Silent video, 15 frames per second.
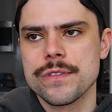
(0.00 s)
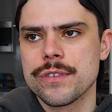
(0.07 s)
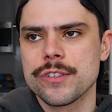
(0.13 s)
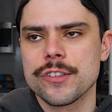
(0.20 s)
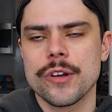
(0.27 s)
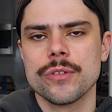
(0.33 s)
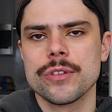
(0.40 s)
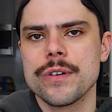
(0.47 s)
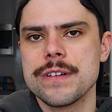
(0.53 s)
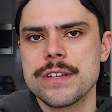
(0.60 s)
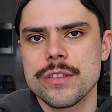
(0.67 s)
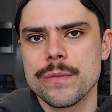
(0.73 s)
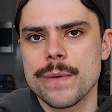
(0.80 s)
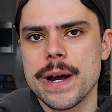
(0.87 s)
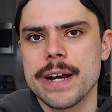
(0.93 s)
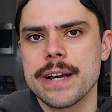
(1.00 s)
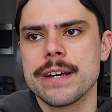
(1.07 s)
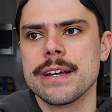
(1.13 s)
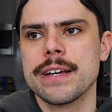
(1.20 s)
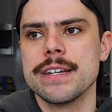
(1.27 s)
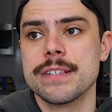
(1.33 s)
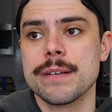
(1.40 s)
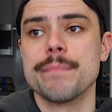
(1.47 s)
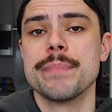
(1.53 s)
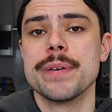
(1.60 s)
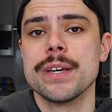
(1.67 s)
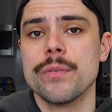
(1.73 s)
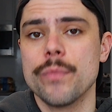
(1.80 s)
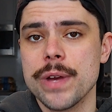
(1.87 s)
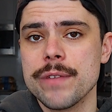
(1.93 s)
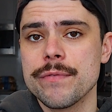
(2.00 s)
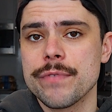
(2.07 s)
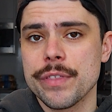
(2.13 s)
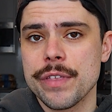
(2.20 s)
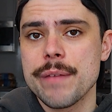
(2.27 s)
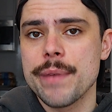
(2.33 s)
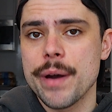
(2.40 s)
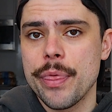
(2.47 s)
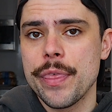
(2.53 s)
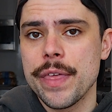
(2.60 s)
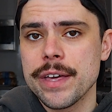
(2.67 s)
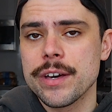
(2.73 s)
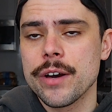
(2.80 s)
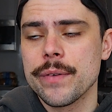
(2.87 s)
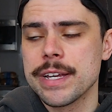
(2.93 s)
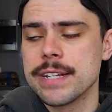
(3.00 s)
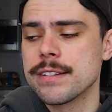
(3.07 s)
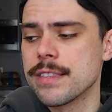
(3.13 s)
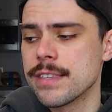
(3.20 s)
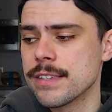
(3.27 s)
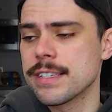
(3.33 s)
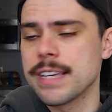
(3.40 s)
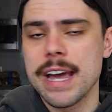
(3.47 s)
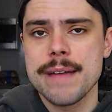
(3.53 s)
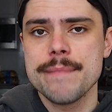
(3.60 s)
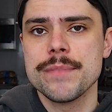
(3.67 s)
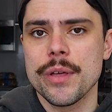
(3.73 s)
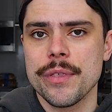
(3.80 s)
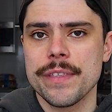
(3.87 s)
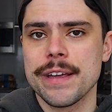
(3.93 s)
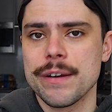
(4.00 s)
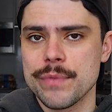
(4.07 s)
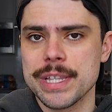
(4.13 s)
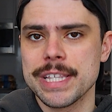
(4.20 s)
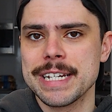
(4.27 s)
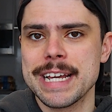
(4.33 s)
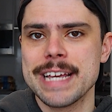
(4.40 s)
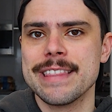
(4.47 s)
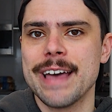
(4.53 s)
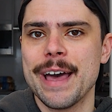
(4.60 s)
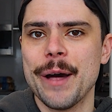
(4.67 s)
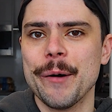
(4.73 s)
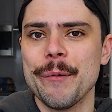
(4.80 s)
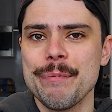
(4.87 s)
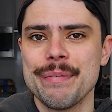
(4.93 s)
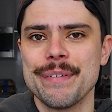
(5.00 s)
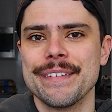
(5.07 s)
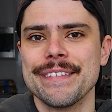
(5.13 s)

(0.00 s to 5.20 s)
Soldo into the ruck is a big win for them, I think, going into this game. Not that they really need the help,